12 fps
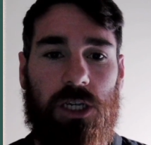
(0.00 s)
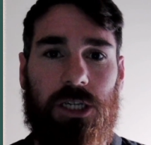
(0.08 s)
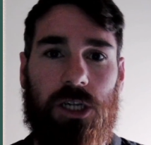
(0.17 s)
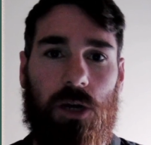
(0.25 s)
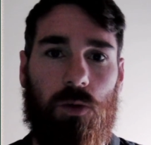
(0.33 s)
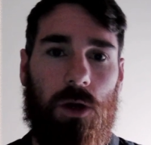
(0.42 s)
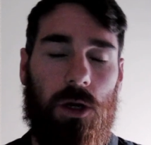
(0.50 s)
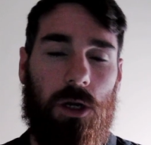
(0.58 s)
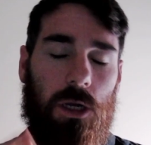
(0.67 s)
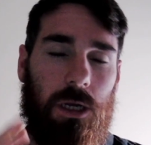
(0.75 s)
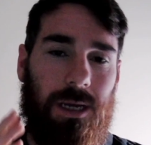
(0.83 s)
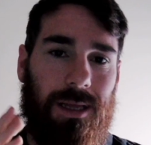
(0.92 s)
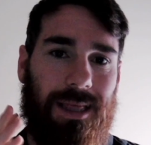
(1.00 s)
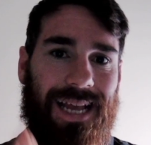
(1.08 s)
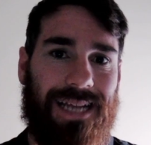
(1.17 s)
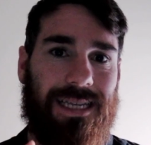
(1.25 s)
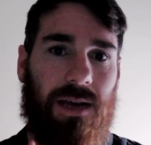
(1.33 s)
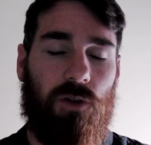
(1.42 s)
So
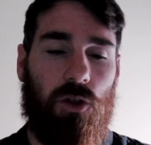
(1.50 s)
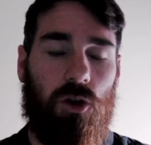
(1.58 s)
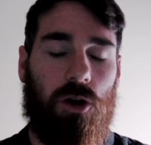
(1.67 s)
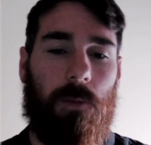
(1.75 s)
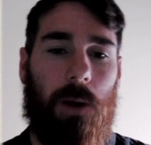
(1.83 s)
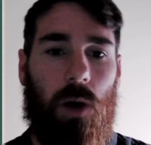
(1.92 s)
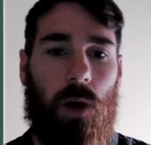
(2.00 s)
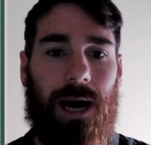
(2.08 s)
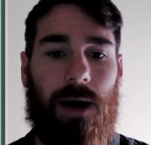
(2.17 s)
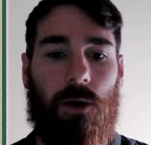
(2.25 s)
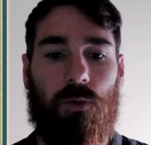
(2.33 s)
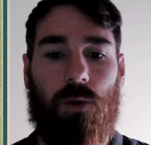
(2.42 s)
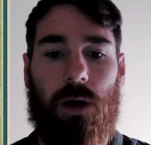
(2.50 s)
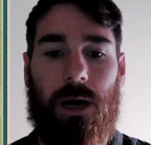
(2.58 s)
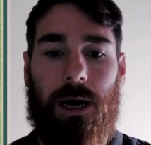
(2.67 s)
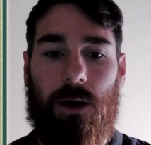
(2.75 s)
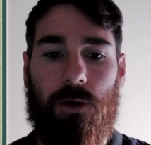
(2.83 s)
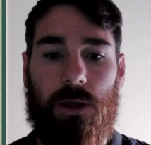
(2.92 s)
let's have a look about
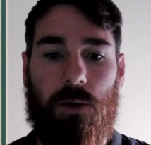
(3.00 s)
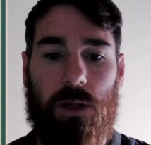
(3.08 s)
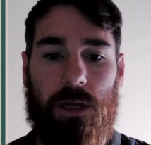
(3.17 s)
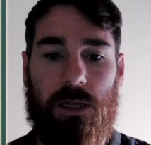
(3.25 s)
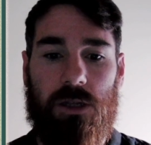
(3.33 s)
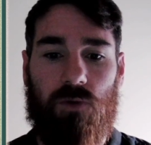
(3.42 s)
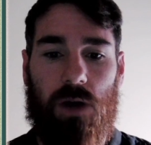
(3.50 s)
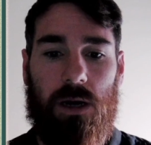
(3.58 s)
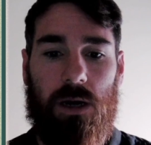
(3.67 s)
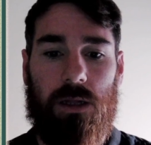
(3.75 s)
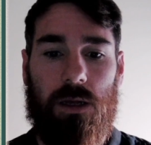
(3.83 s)
how they will interact.